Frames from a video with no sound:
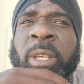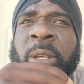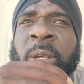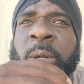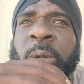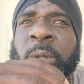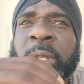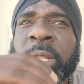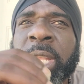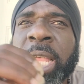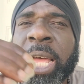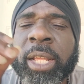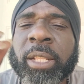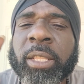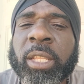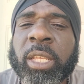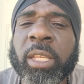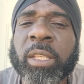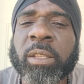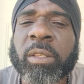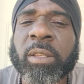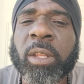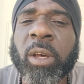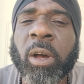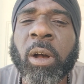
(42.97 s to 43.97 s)
was like
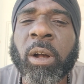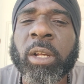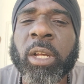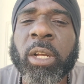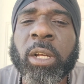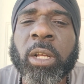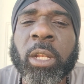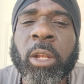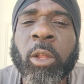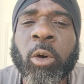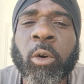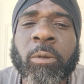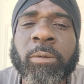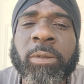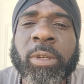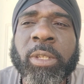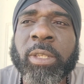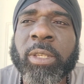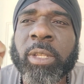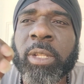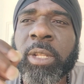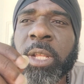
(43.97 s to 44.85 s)
these darker clovers,